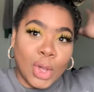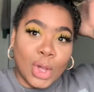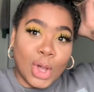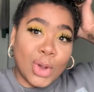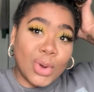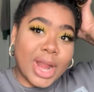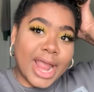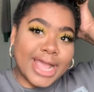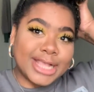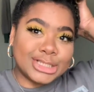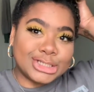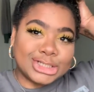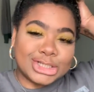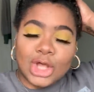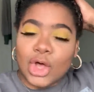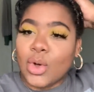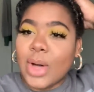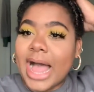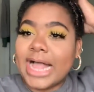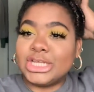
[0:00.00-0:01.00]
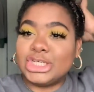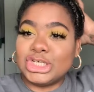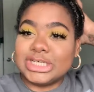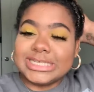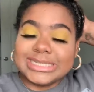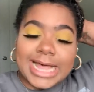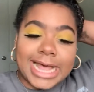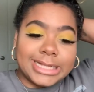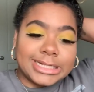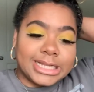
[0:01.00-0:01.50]
All right, so I
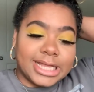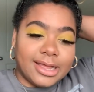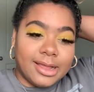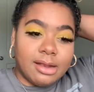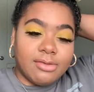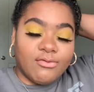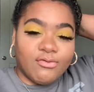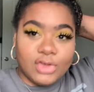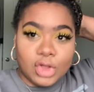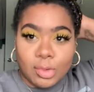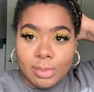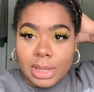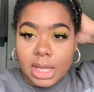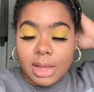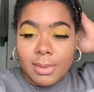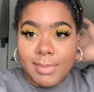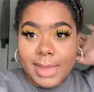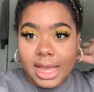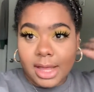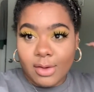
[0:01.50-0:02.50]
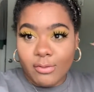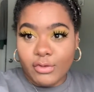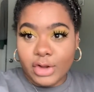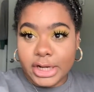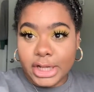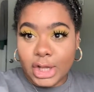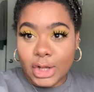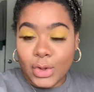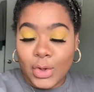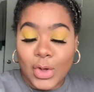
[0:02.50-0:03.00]
just got done filming a makeup
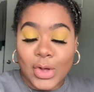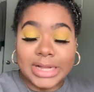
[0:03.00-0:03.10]
video